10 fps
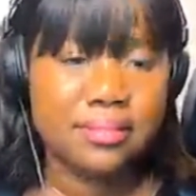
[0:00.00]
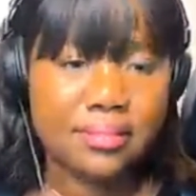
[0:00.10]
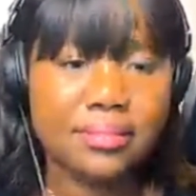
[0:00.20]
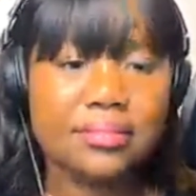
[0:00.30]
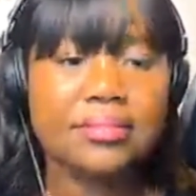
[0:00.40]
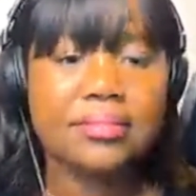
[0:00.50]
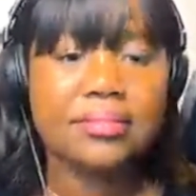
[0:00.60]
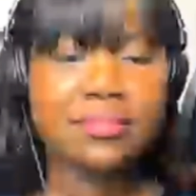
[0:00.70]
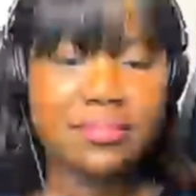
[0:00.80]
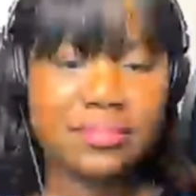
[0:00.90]

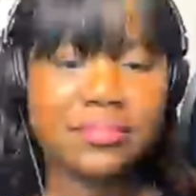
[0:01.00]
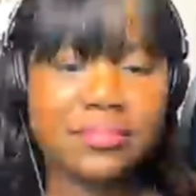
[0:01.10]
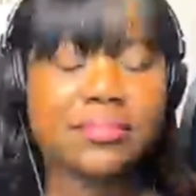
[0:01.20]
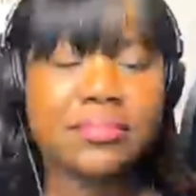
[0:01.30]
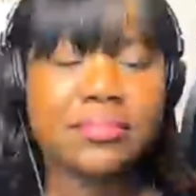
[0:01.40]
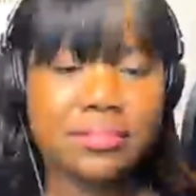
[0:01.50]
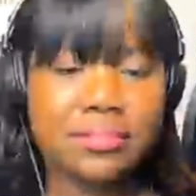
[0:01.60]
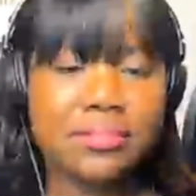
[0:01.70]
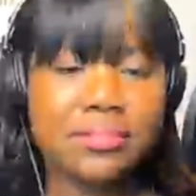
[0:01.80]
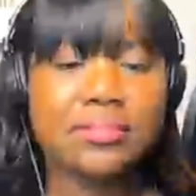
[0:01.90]

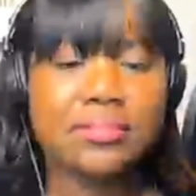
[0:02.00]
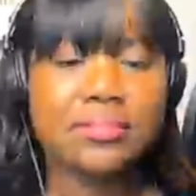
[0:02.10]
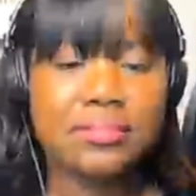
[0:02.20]
(silent)